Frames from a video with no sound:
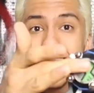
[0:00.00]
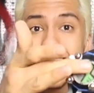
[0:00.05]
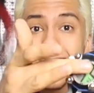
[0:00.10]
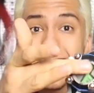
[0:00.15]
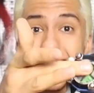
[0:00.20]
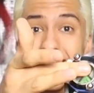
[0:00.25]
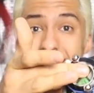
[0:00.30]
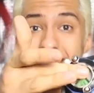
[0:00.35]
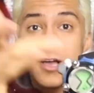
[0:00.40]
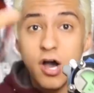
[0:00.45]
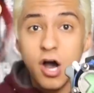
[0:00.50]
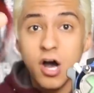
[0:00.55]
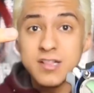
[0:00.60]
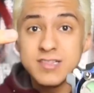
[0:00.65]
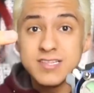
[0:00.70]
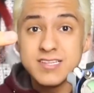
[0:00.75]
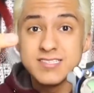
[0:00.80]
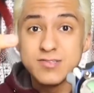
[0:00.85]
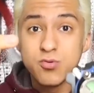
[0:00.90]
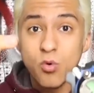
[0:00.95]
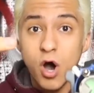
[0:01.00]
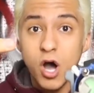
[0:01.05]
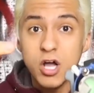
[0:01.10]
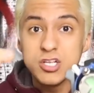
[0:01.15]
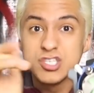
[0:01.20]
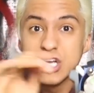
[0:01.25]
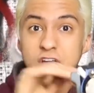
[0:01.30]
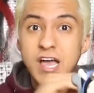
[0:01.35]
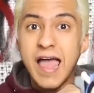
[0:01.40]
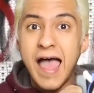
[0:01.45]
click on this
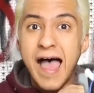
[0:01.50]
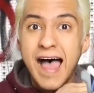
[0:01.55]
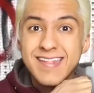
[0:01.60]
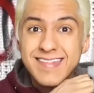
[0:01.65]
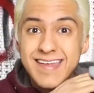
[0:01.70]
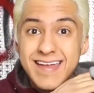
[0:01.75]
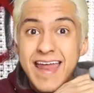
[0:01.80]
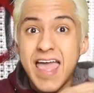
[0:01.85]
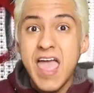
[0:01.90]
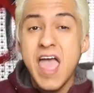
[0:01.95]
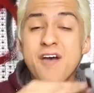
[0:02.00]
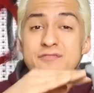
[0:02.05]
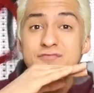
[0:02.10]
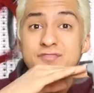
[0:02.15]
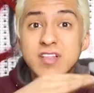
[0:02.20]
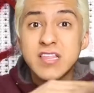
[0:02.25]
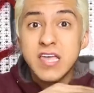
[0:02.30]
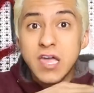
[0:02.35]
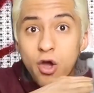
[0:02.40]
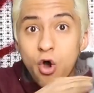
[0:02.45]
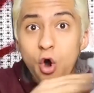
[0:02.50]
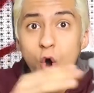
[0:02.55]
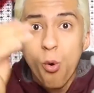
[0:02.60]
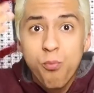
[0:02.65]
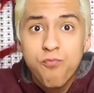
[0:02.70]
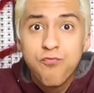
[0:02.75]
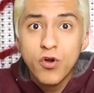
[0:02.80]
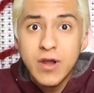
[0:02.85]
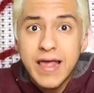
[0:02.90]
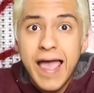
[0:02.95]
watch and then everything
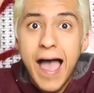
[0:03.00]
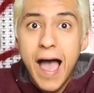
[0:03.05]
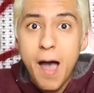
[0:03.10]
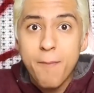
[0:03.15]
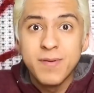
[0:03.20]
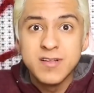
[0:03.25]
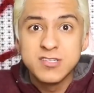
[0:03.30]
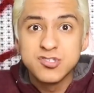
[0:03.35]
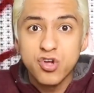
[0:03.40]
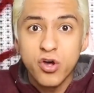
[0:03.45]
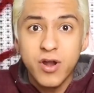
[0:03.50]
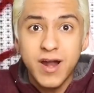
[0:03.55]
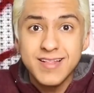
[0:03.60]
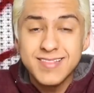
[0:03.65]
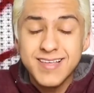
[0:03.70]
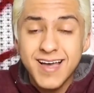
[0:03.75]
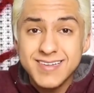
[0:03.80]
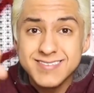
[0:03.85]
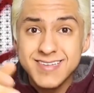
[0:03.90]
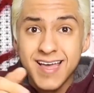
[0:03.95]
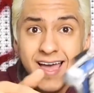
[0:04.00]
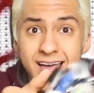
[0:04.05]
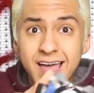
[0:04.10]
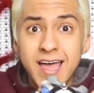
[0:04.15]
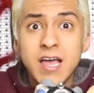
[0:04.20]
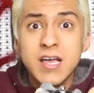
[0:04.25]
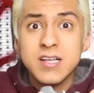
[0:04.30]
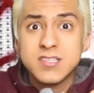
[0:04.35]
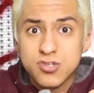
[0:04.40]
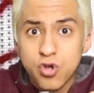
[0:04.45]
hopefully happens, alright, guys?
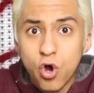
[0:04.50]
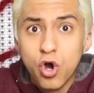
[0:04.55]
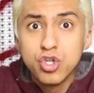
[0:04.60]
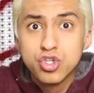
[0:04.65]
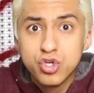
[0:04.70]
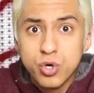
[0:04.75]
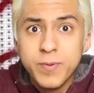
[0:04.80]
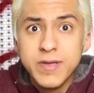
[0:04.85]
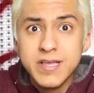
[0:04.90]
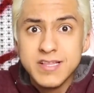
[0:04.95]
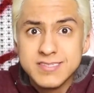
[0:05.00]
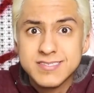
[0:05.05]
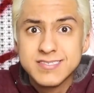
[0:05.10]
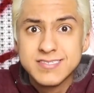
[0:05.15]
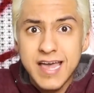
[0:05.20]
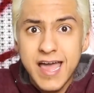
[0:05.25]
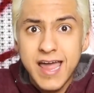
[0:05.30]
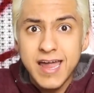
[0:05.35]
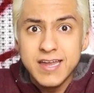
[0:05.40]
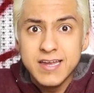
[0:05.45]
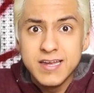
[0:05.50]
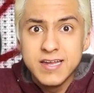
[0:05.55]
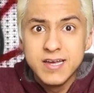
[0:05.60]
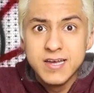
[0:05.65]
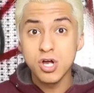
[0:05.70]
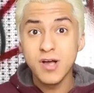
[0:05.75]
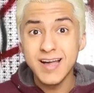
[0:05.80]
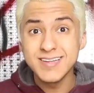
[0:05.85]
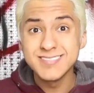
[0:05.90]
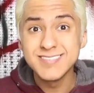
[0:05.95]
It's going to be insane.
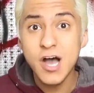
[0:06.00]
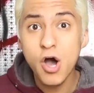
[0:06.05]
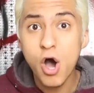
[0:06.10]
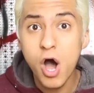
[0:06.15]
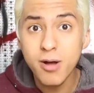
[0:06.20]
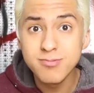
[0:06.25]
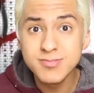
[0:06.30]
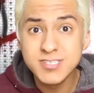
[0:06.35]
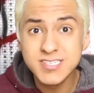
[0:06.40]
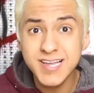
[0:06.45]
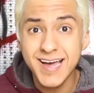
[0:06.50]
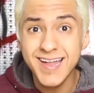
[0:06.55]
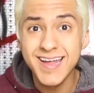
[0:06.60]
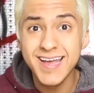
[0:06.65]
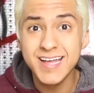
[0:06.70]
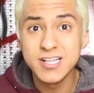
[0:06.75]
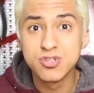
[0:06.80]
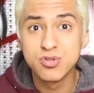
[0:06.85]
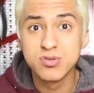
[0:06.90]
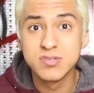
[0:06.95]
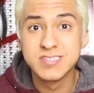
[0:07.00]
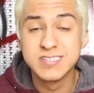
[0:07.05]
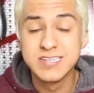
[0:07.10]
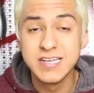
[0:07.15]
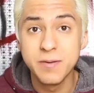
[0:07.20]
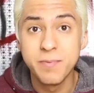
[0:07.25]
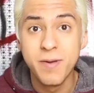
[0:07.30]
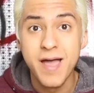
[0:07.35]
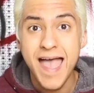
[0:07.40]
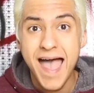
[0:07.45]
So, guys, now I'm just gonna head to
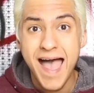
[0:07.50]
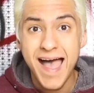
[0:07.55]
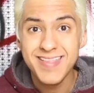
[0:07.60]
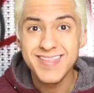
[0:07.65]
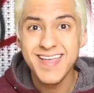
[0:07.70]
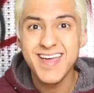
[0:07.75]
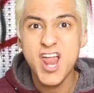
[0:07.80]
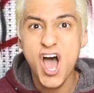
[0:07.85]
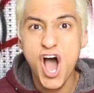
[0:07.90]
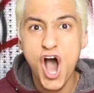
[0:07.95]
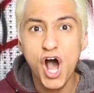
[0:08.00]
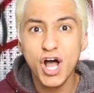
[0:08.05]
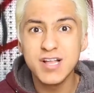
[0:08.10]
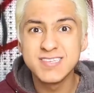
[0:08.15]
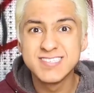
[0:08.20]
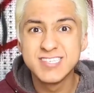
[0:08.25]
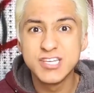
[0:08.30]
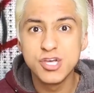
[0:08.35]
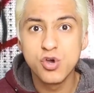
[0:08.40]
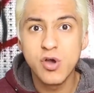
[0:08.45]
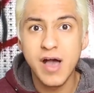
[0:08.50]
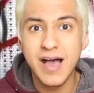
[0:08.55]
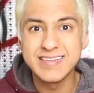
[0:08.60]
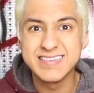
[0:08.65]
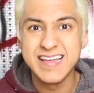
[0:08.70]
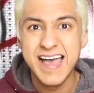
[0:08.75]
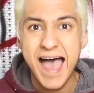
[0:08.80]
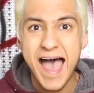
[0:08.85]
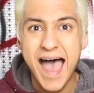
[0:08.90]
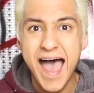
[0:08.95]
sleep and then I'll see you
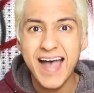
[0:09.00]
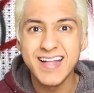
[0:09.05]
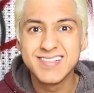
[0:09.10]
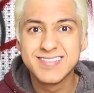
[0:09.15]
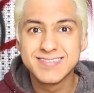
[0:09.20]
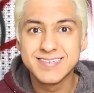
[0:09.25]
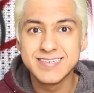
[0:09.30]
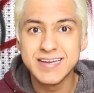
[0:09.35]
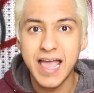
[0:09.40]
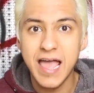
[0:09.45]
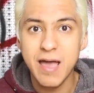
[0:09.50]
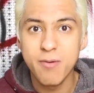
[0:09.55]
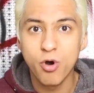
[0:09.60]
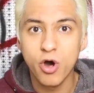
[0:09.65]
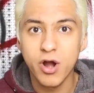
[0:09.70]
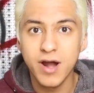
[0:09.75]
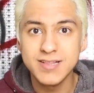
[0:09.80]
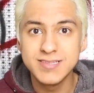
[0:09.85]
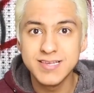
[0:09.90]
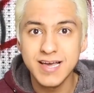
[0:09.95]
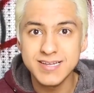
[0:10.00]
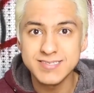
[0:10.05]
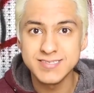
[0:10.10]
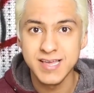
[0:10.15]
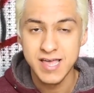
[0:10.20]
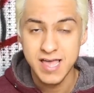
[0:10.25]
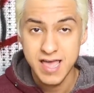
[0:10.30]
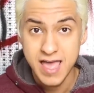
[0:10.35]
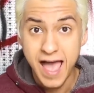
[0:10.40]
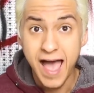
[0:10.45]
guys at 3 a.m, alright,
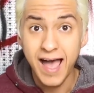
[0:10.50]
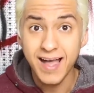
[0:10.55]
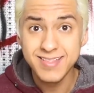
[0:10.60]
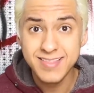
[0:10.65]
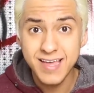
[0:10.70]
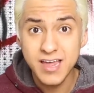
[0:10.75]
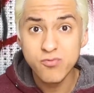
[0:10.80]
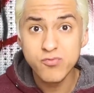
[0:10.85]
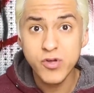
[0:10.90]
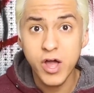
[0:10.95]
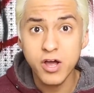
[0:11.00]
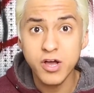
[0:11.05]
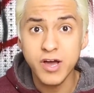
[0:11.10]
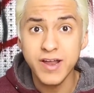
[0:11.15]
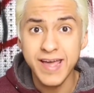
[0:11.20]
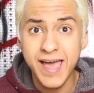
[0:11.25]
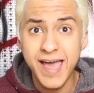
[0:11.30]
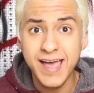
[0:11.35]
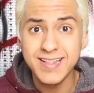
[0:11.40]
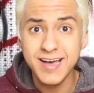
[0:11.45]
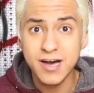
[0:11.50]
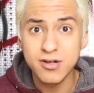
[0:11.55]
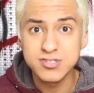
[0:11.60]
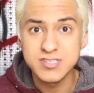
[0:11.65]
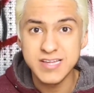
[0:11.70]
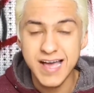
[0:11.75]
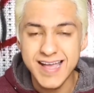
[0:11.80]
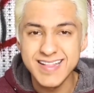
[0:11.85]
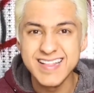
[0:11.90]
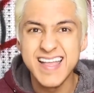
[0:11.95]
guys? And then we are gonna head
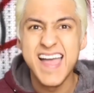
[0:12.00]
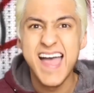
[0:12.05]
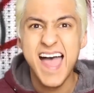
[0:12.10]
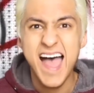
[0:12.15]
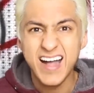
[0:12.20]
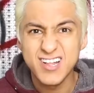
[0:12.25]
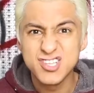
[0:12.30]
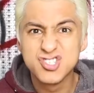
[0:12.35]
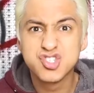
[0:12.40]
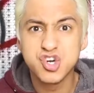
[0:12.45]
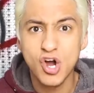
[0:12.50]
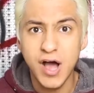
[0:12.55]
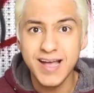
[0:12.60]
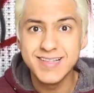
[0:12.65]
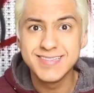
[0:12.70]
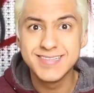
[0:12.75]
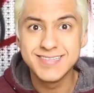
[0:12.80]
outside and try